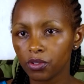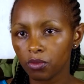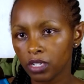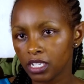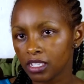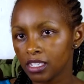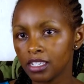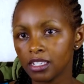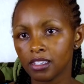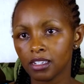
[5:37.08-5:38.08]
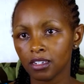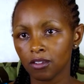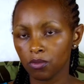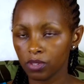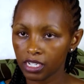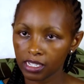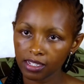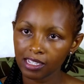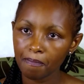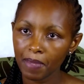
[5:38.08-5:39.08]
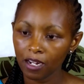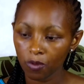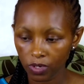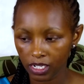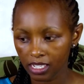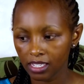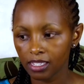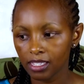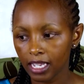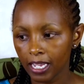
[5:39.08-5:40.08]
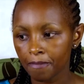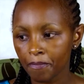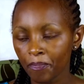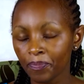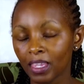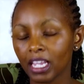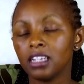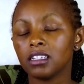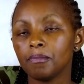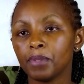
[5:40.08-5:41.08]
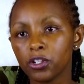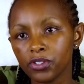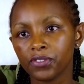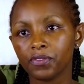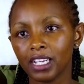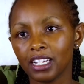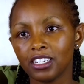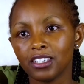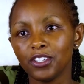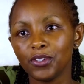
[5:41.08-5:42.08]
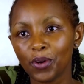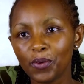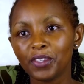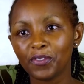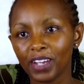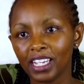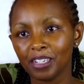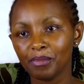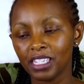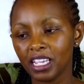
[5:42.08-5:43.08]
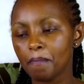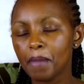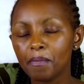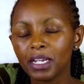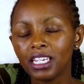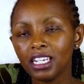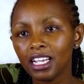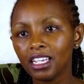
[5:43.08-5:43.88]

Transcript: you, what is this? What does this mean? What does this say? And because of that, you always find him saying, Mama, can